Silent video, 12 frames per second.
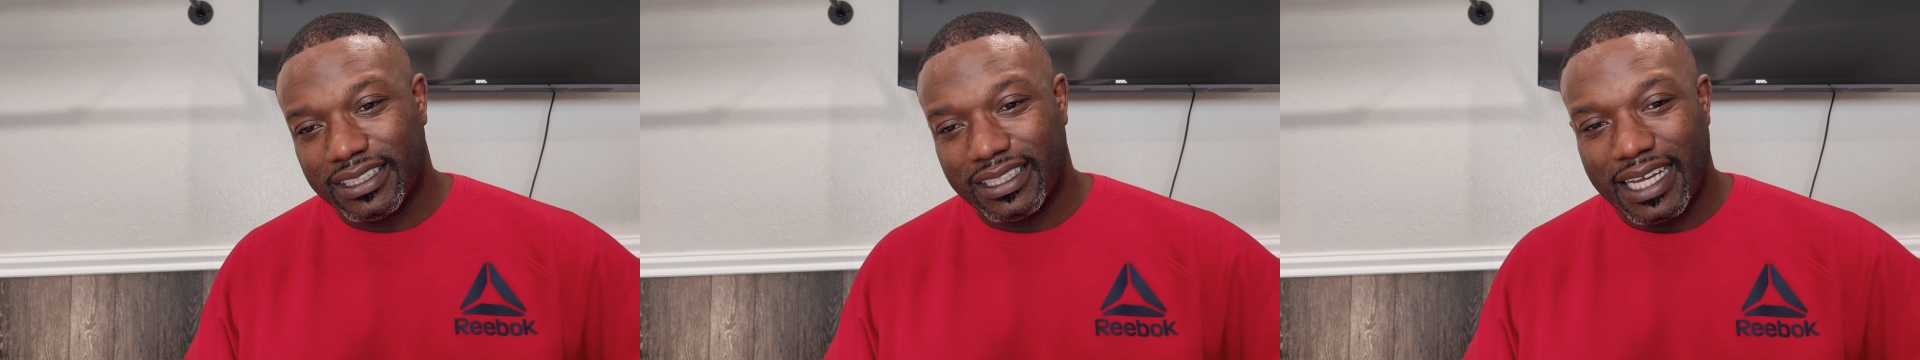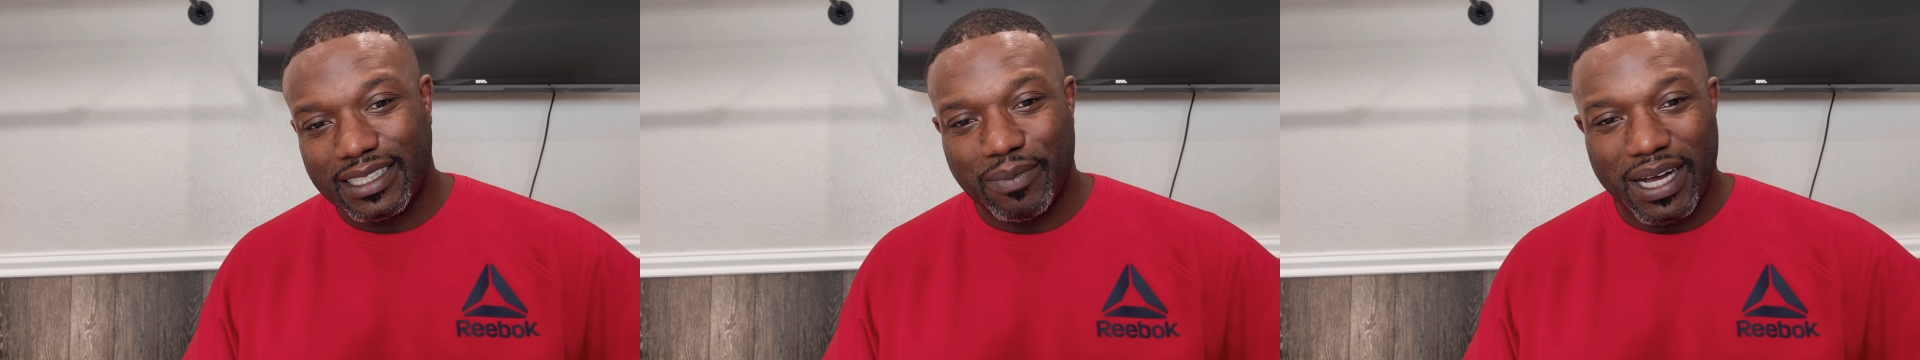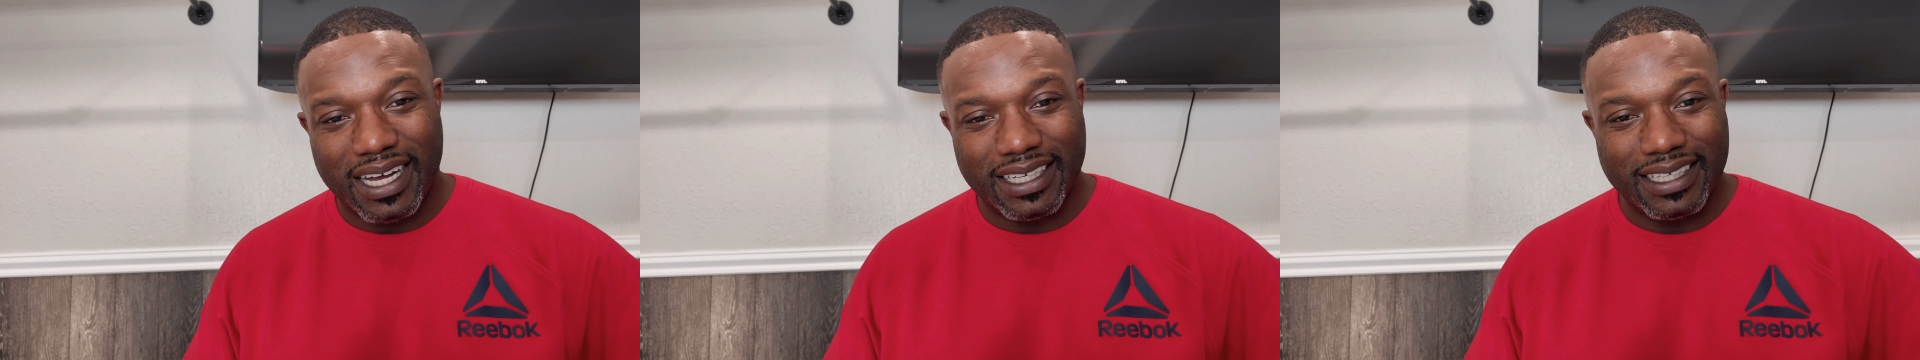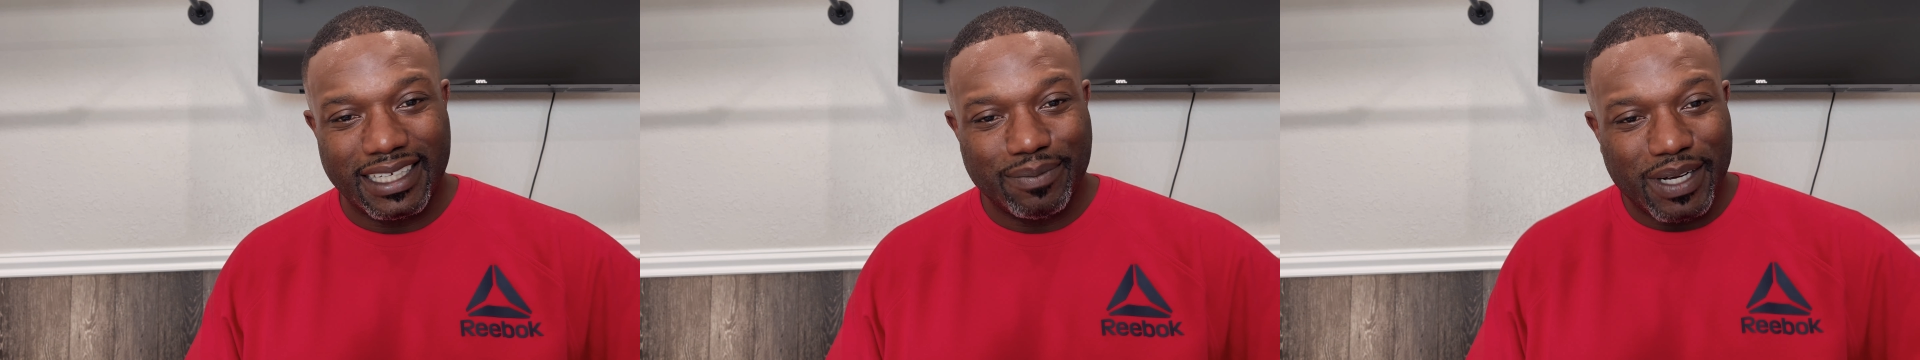And that's my
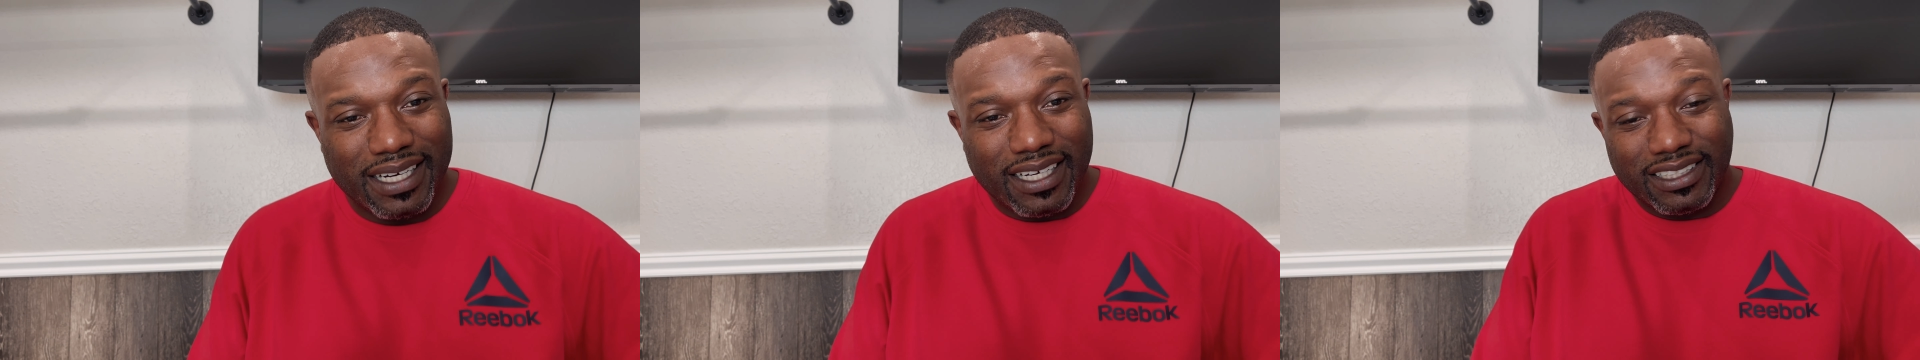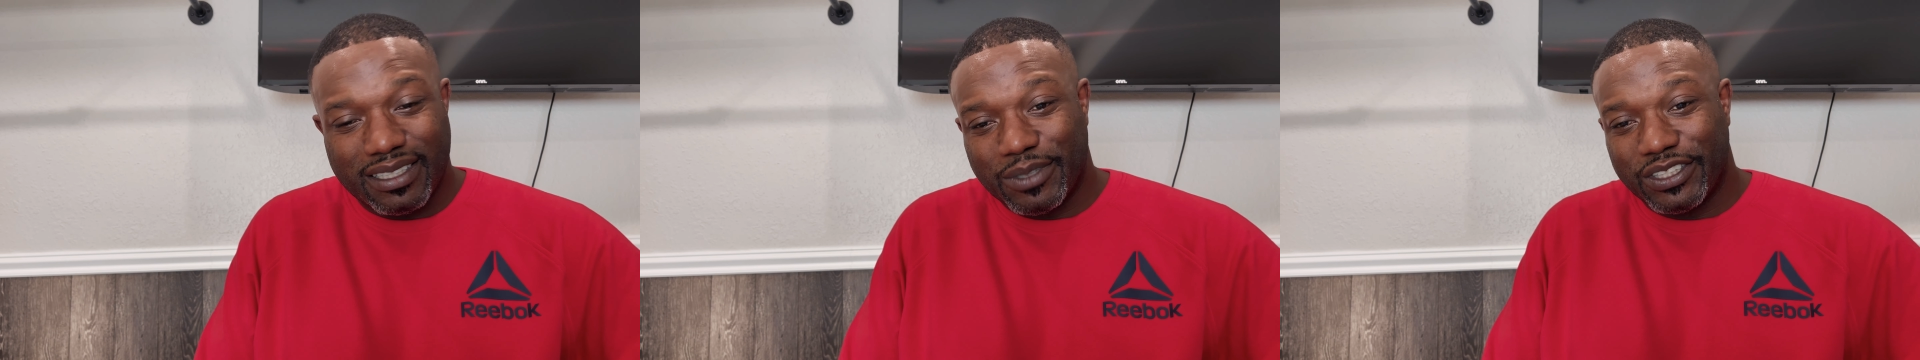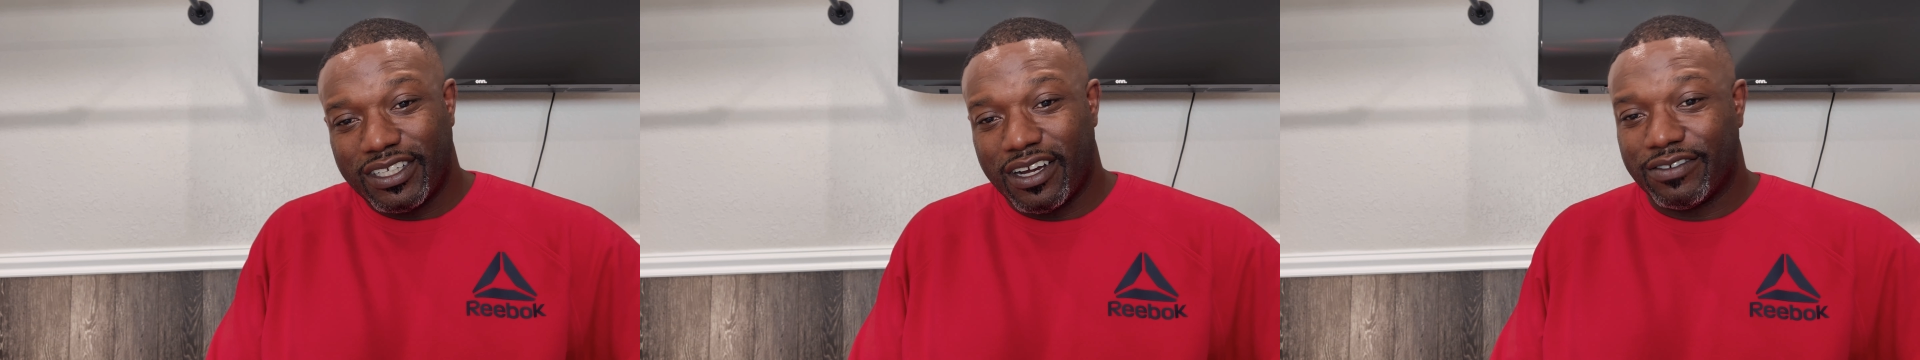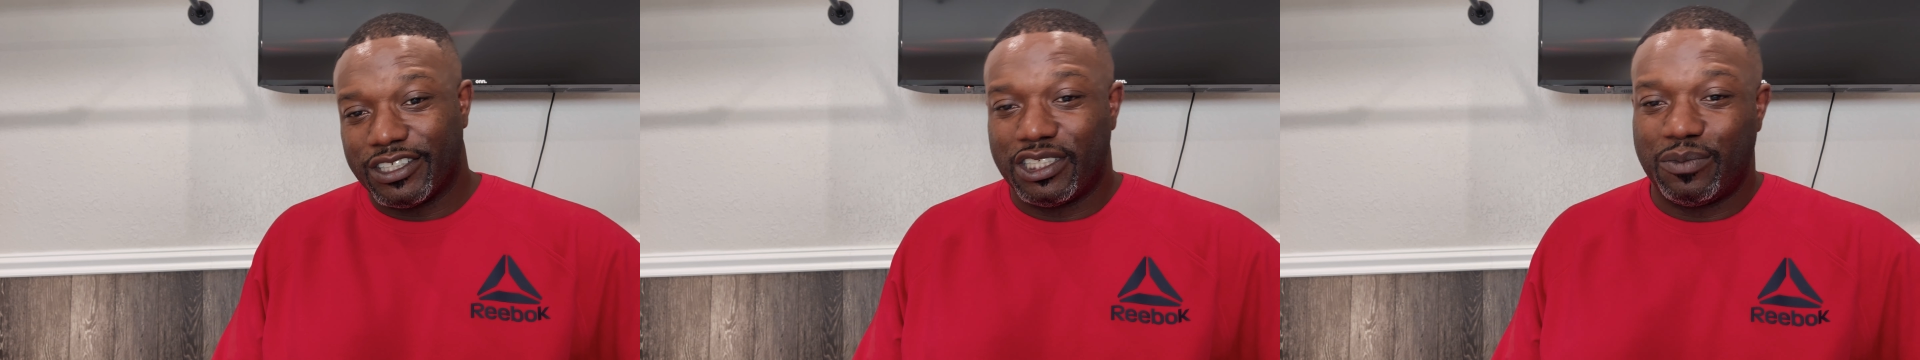that's my customer
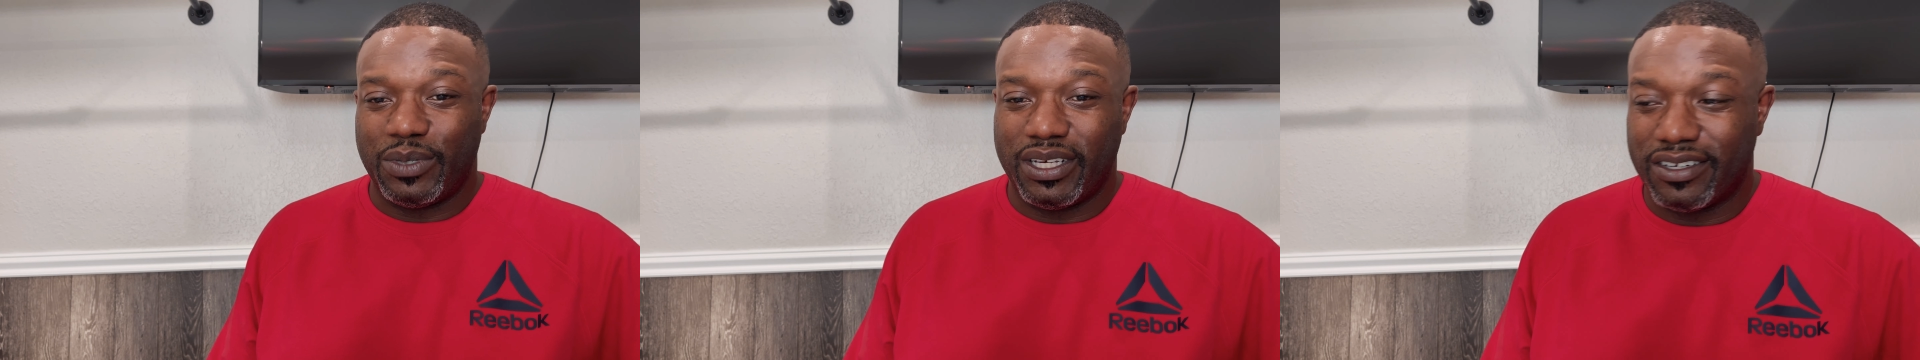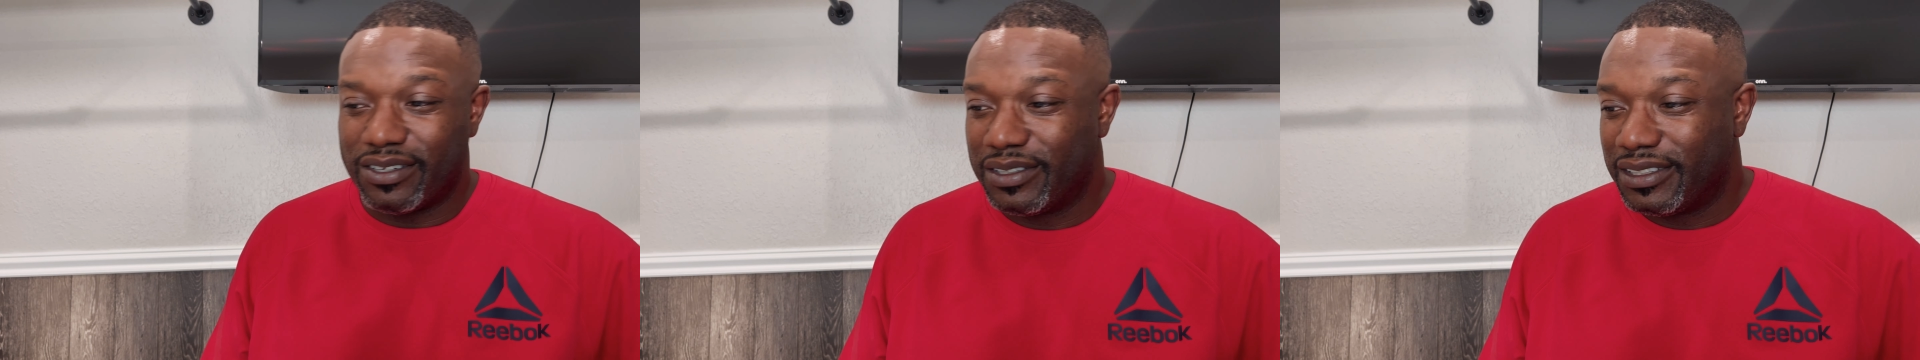service spiel.